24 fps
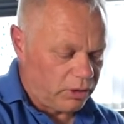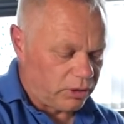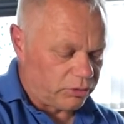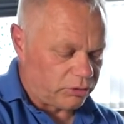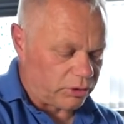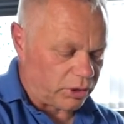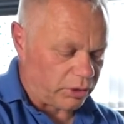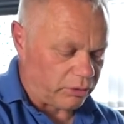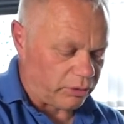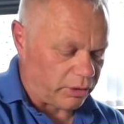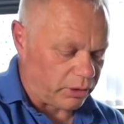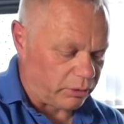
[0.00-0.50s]

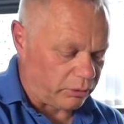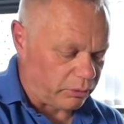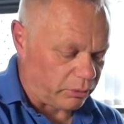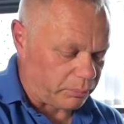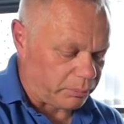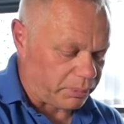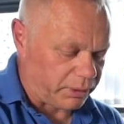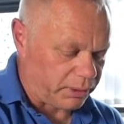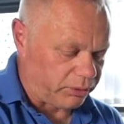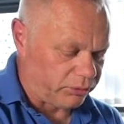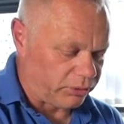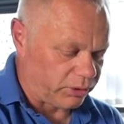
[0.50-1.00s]
So they're the
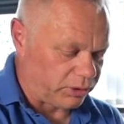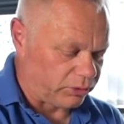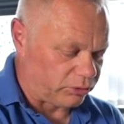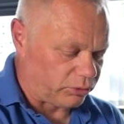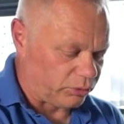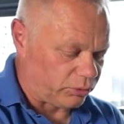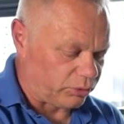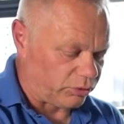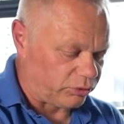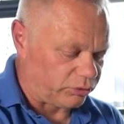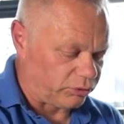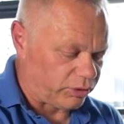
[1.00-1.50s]
basic
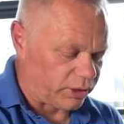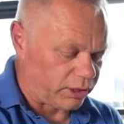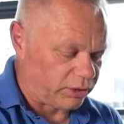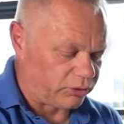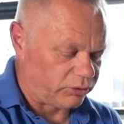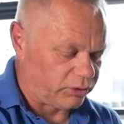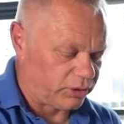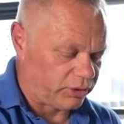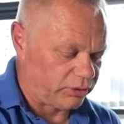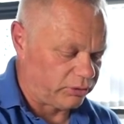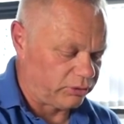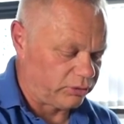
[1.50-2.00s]
sort of
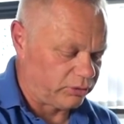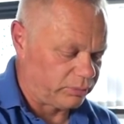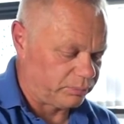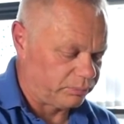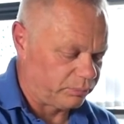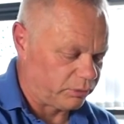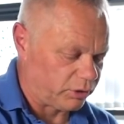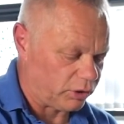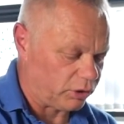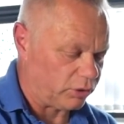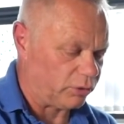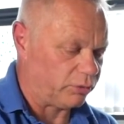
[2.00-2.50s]
stretches
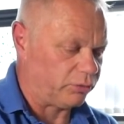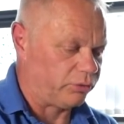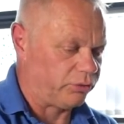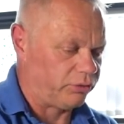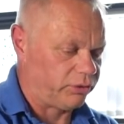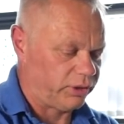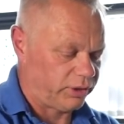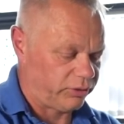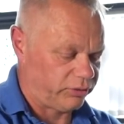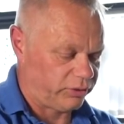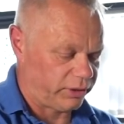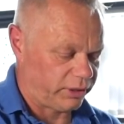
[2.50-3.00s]
of
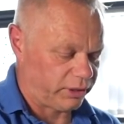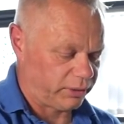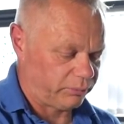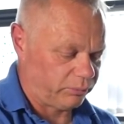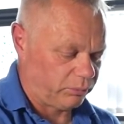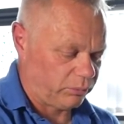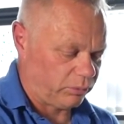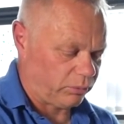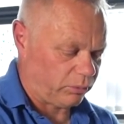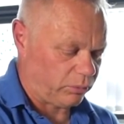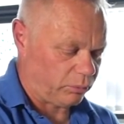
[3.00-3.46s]
sitting